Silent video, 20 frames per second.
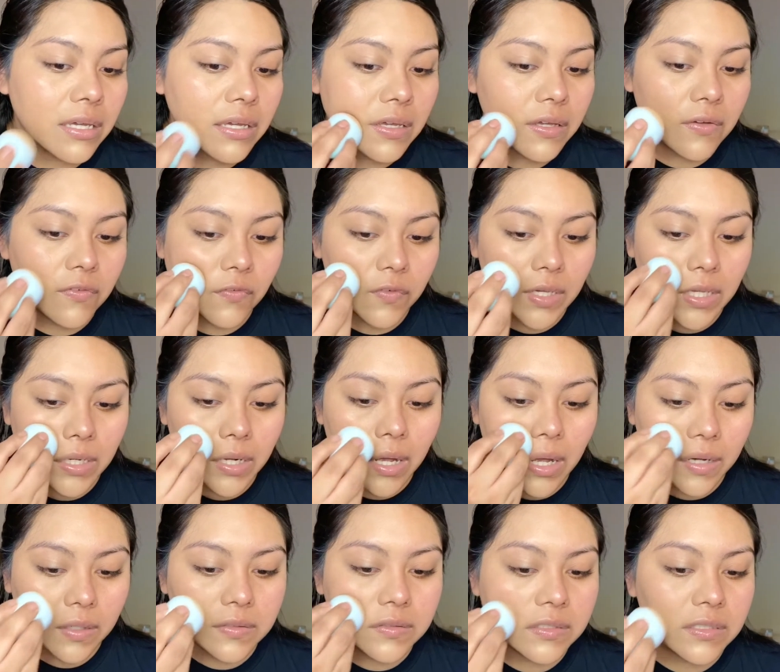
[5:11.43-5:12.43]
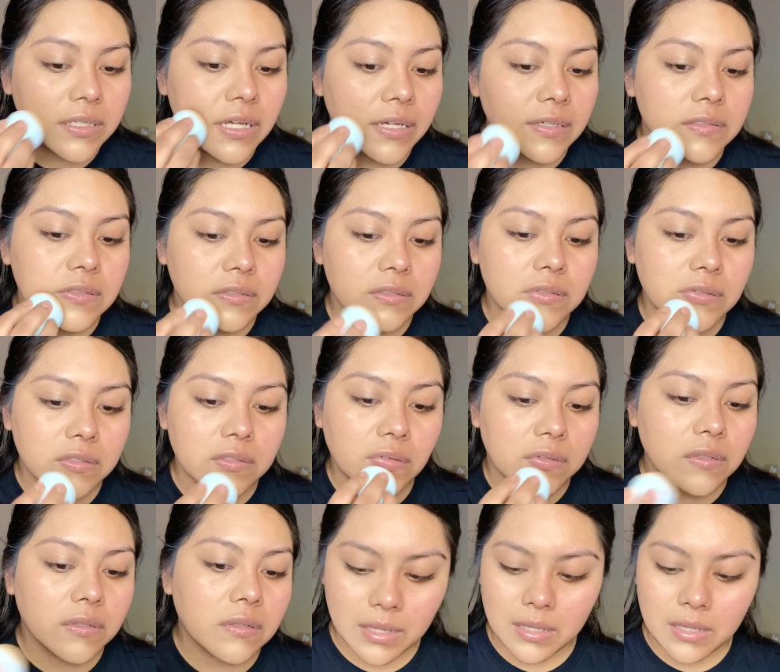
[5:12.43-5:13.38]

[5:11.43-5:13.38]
if it oxidizes.